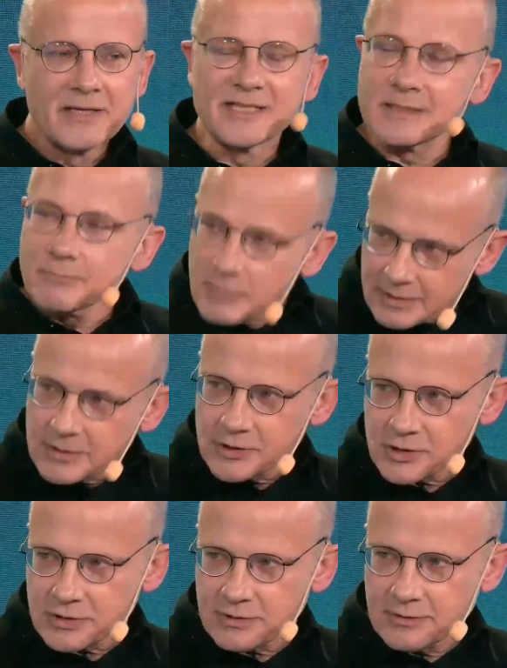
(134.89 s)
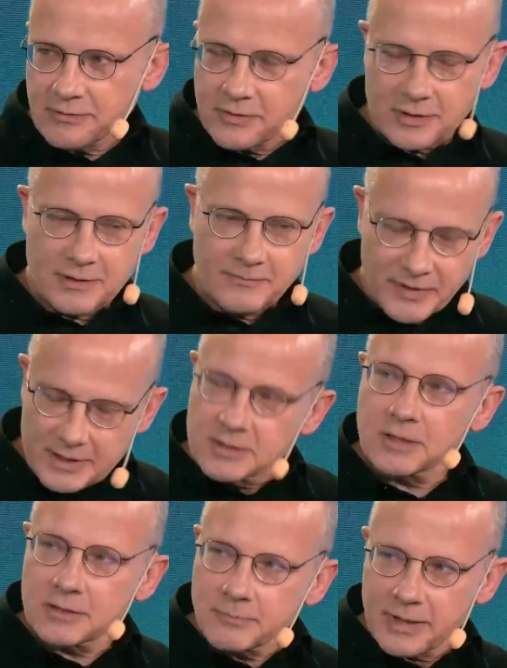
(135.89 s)
diminished the
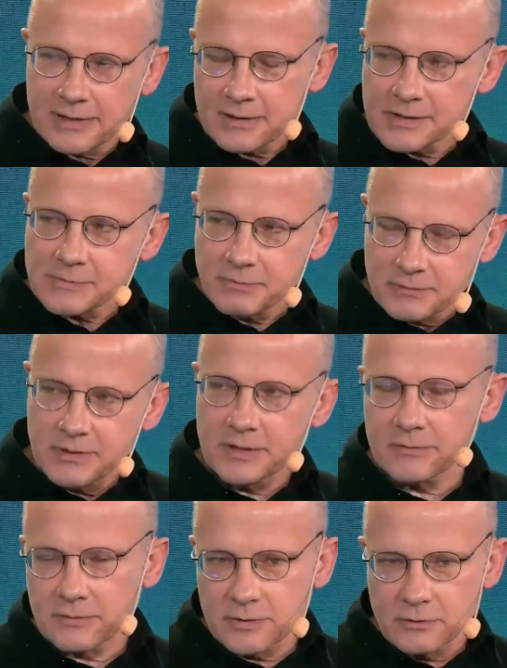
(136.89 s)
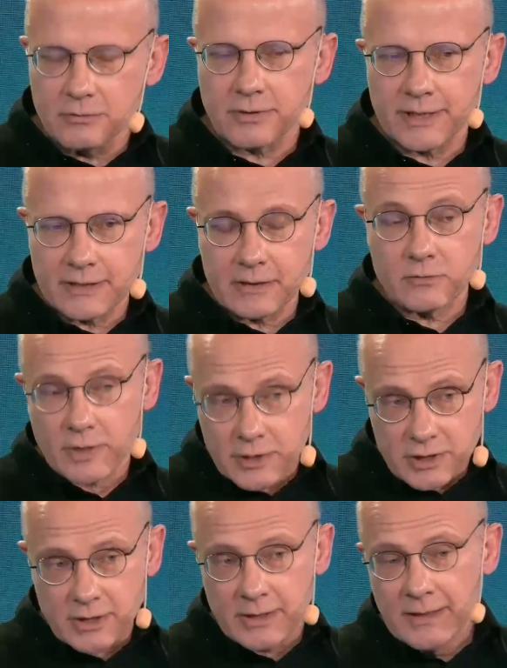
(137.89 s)
interdependence between Ukraine and
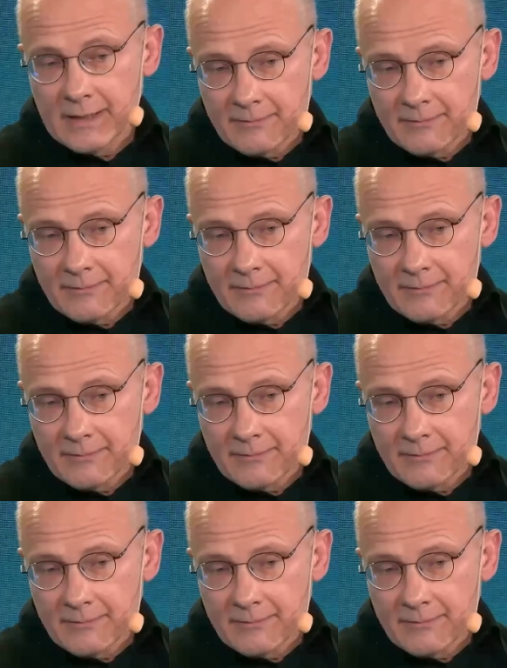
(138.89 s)
Russia.